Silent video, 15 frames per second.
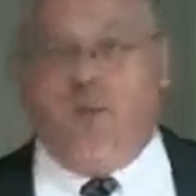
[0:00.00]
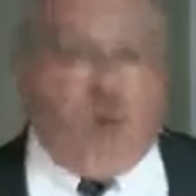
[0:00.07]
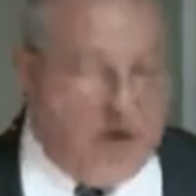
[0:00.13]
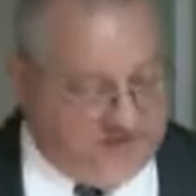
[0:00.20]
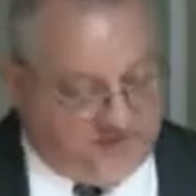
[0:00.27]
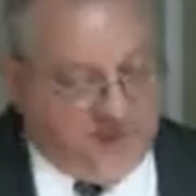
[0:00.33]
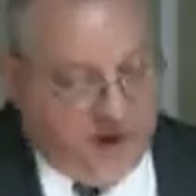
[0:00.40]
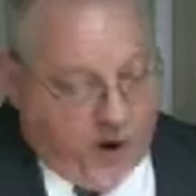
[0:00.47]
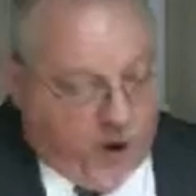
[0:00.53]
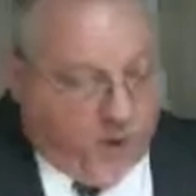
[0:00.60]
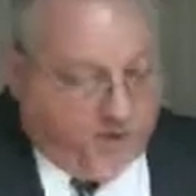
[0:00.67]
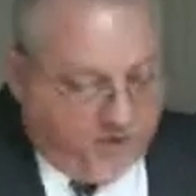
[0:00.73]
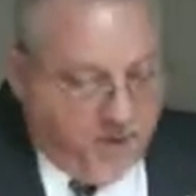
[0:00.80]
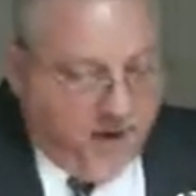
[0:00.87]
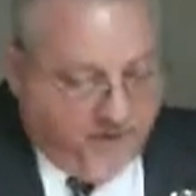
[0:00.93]
And what's the
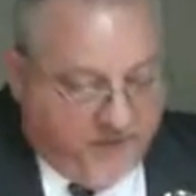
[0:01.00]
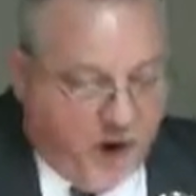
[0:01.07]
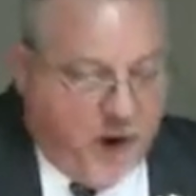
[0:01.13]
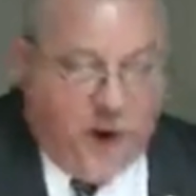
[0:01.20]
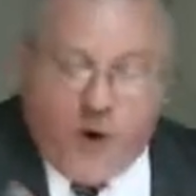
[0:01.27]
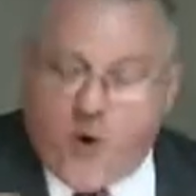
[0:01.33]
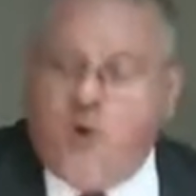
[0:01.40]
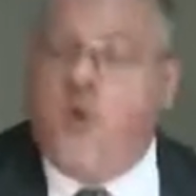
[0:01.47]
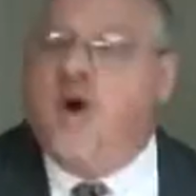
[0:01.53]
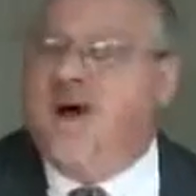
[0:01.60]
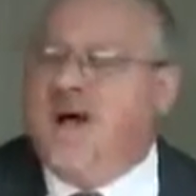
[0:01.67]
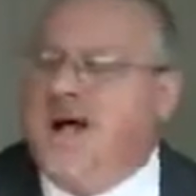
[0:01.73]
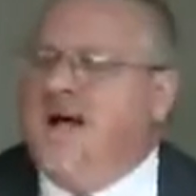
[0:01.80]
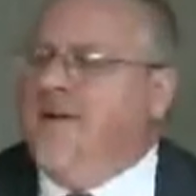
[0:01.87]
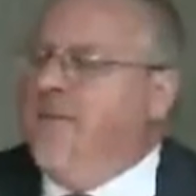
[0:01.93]
whole
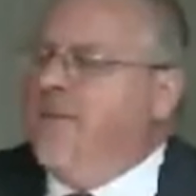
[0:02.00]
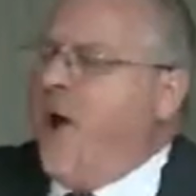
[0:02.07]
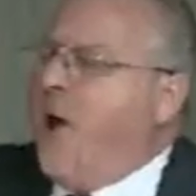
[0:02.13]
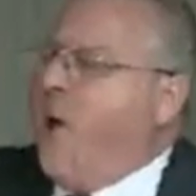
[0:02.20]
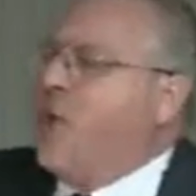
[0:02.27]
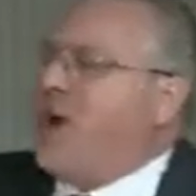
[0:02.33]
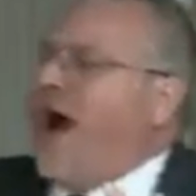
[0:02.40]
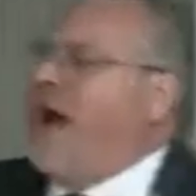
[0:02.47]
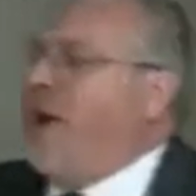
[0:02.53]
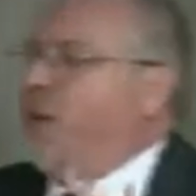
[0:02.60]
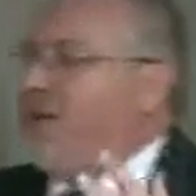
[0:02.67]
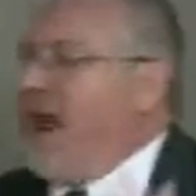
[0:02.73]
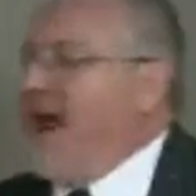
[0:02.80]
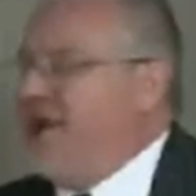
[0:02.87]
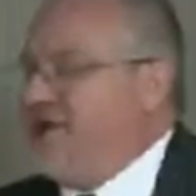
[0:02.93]

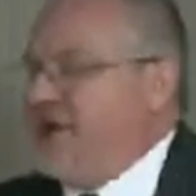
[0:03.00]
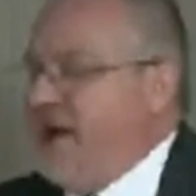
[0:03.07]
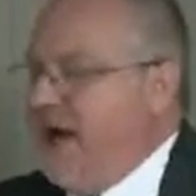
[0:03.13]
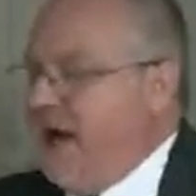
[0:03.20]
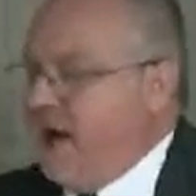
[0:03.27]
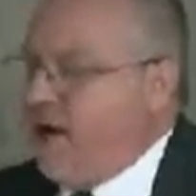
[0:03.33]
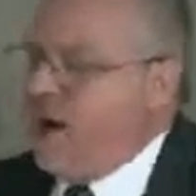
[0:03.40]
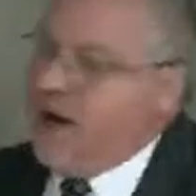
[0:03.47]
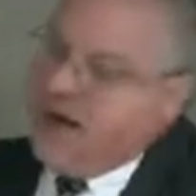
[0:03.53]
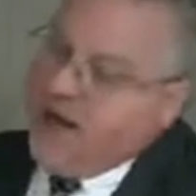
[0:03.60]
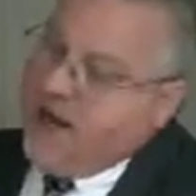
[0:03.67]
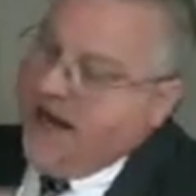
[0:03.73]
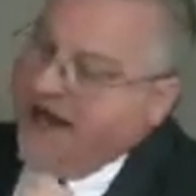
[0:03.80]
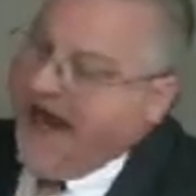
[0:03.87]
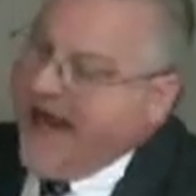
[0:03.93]
connotation here?
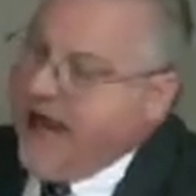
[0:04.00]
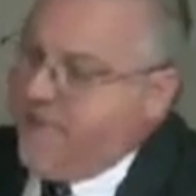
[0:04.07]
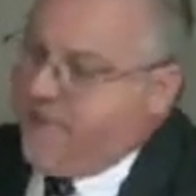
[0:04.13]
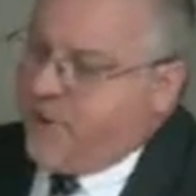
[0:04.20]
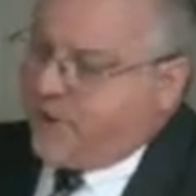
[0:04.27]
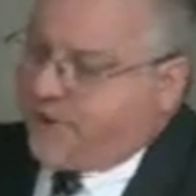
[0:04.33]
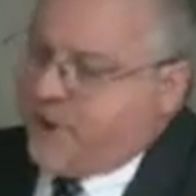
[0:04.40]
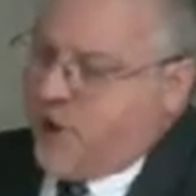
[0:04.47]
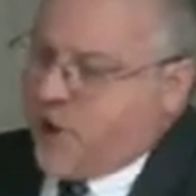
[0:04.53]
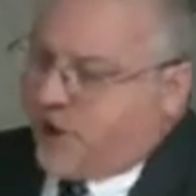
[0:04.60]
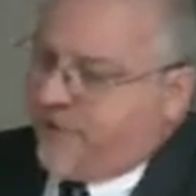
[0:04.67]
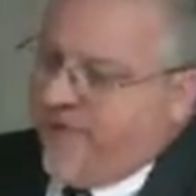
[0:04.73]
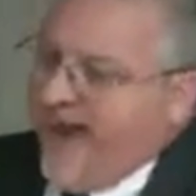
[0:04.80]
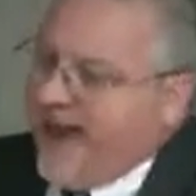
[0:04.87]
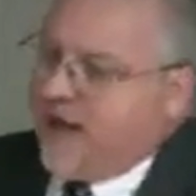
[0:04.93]
Abel
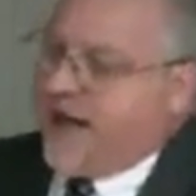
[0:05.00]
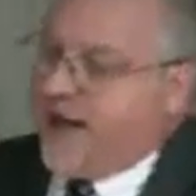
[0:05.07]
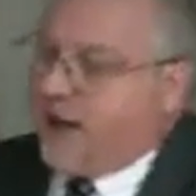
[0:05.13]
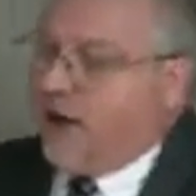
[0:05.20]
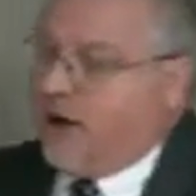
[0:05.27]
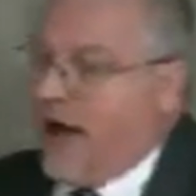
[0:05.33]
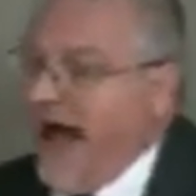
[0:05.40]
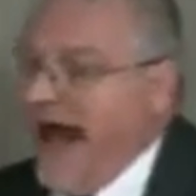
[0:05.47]
took that little